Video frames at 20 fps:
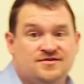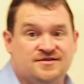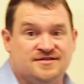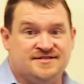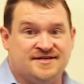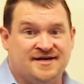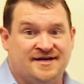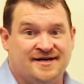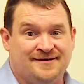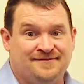
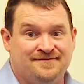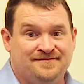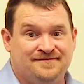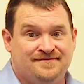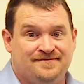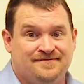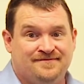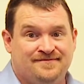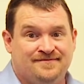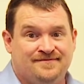design.
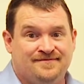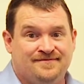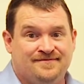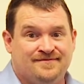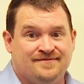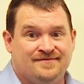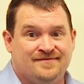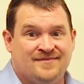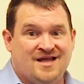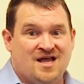
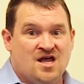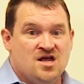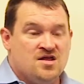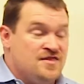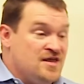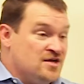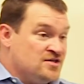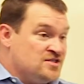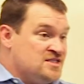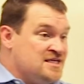
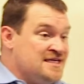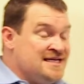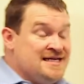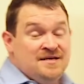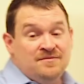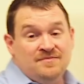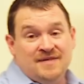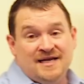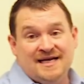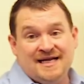They'll sit in
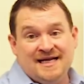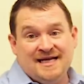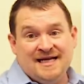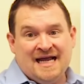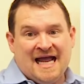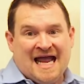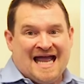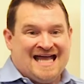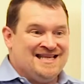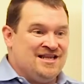a
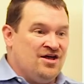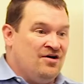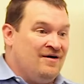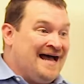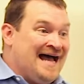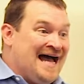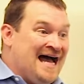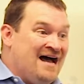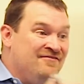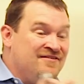meeting and they'll
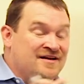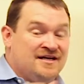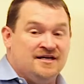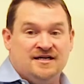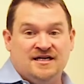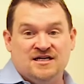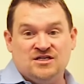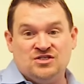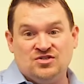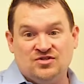have an
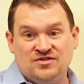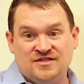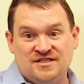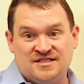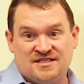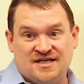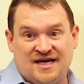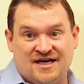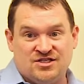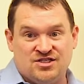initial
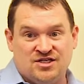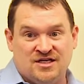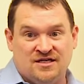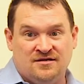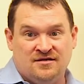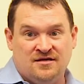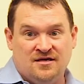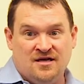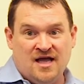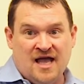
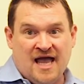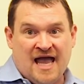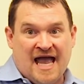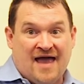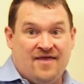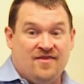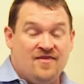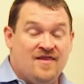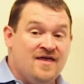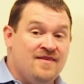discussion,
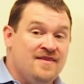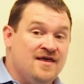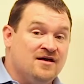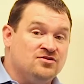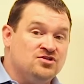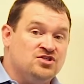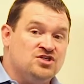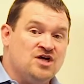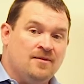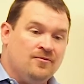and then they'll
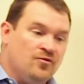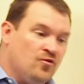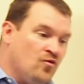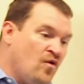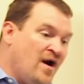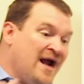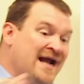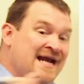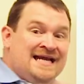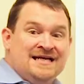jump
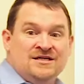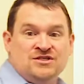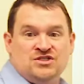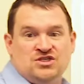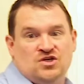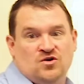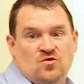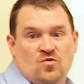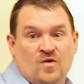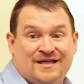right
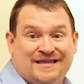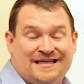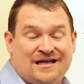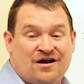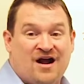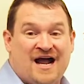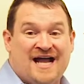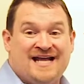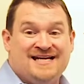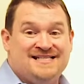into what
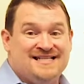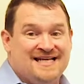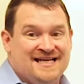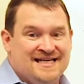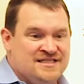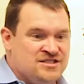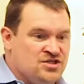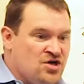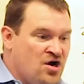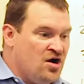their
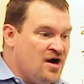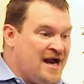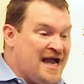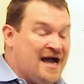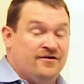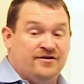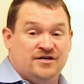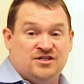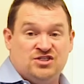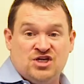ideas
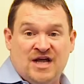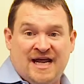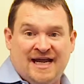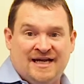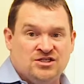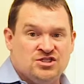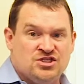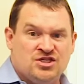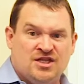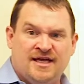how to
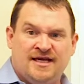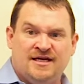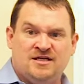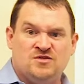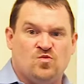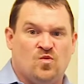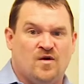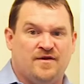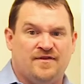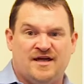change
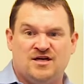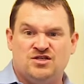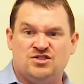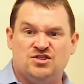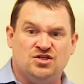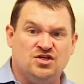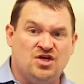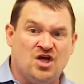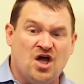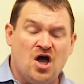things, what they
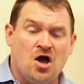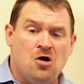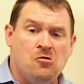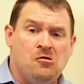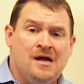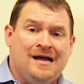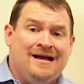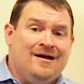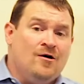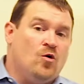should
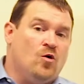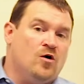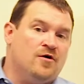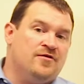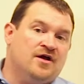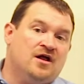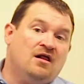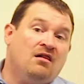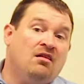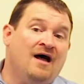go. Or
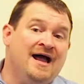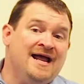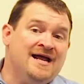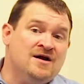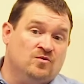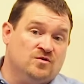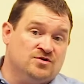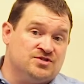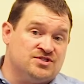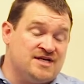the
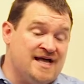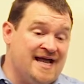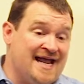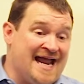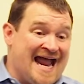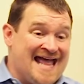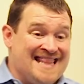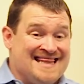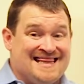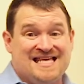client will
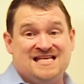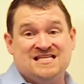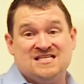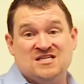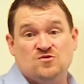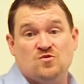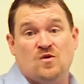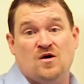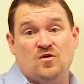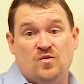say, and this
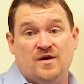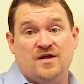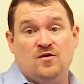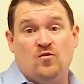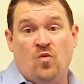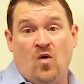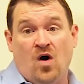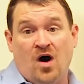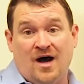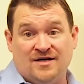is what we
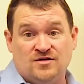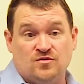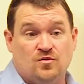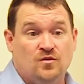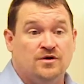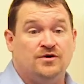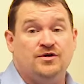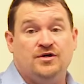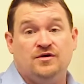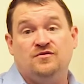want,
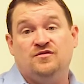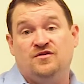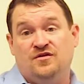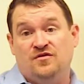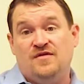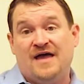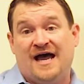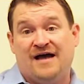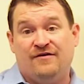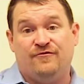will you
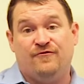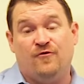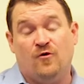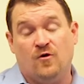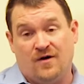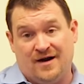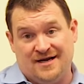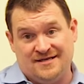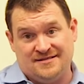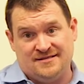do that
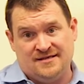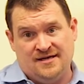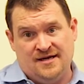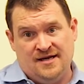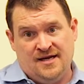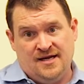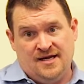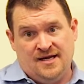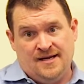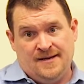for us?
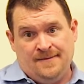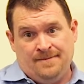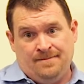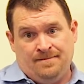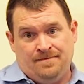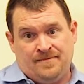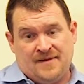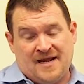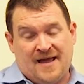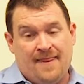
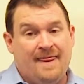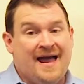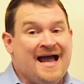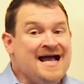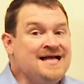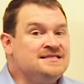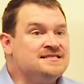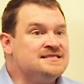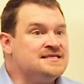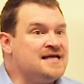And
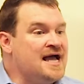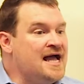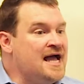that's